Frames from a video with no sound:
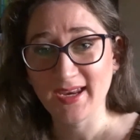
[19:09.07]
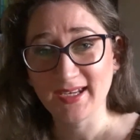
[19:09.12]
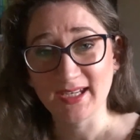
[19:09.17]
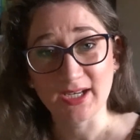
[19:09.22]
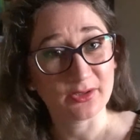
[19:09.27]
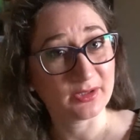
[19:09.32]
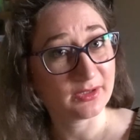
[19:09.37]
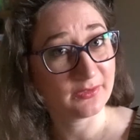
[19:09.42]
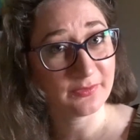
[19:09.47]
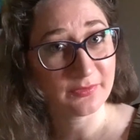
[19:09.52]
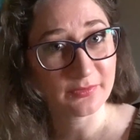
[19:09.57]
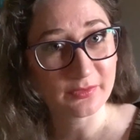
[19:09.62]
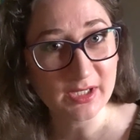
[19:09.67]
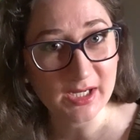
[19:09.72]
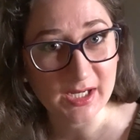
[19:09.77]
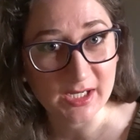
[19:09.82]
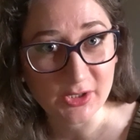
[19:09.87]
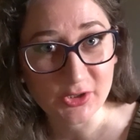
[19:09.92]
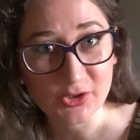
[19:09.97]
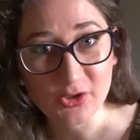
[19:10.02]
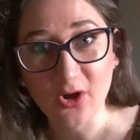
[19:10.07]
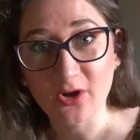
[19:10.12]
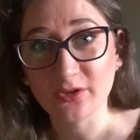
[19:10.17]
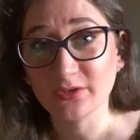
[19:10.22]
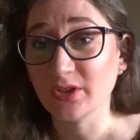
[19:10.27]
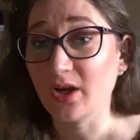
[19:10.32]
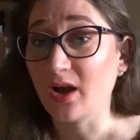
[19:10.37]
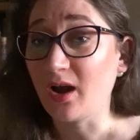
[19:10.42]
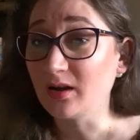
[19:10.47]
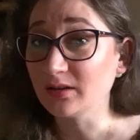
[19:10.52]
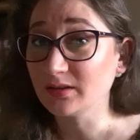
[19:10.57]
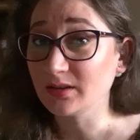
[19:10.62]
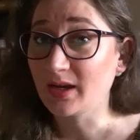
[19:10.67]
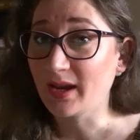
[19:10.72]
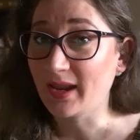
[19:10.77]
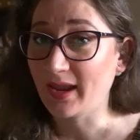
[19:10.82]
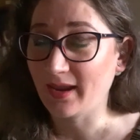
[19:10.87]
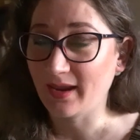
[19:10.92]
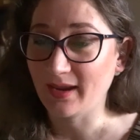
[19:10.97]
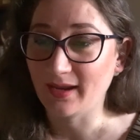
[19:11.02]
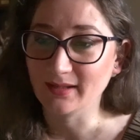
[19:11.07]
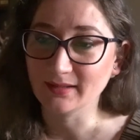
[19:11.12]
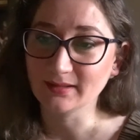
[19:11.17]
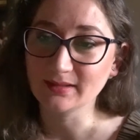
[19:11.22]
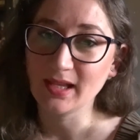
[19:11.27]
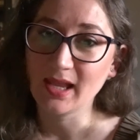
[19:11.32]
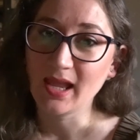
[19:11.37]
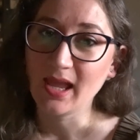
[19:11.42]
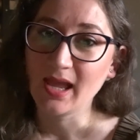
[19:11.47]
Now, the fridge, on the other hand,